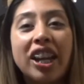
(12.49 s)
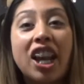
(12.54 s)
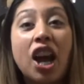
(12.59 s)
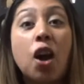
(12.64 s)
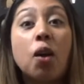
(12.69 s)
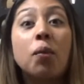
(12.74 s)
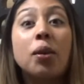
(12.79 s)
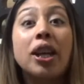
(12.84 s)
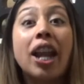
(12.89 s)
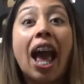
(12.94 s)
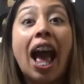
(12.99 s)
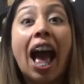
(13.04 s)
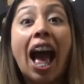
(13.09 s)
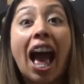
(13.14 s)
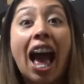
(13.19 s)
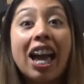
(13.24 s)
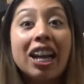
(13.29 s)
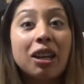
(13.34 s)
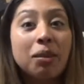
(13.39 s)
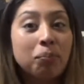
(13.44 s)
out when
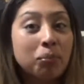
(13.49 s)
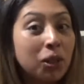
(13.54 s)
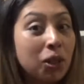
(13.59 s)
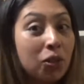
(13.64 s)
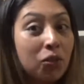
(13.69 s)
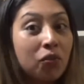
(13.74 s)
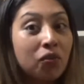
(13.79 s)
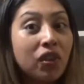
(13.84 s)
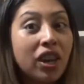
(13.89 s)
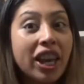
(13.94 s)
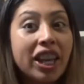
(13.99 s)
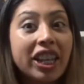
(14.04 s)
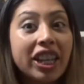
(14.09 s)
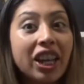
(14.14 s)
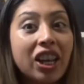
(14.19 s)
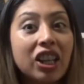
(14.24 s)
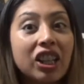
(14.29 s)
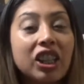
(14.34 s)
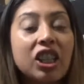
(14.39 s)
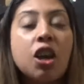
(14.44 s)
I upload
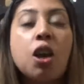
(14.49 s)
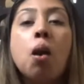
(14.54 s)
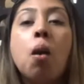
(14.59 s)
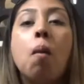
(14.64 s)
videos.